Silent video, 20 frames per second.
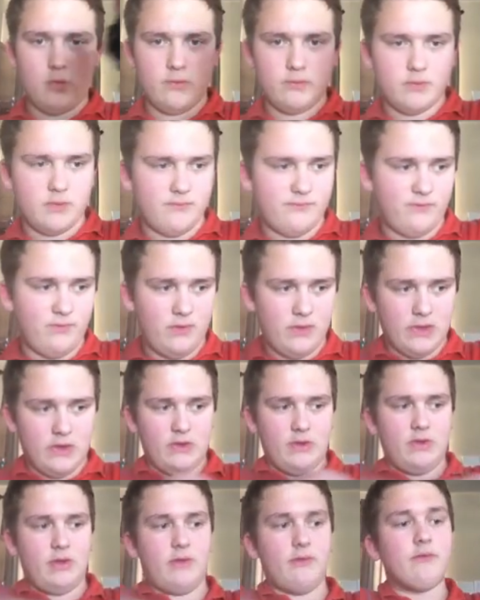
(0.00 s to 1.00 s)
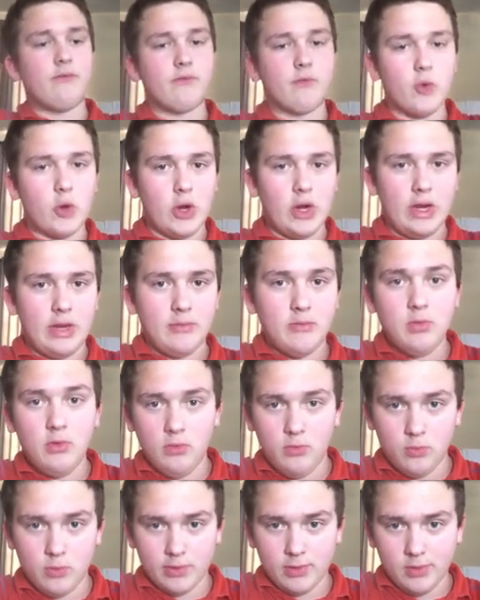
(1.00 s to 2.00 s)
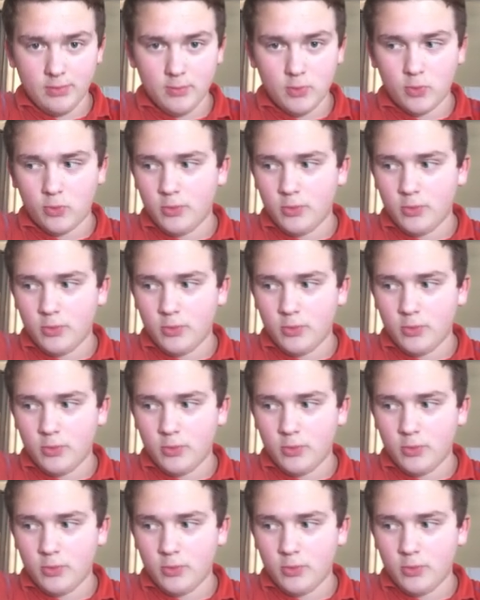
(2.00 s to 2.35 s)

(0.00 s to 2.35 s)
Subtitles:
the frame once more.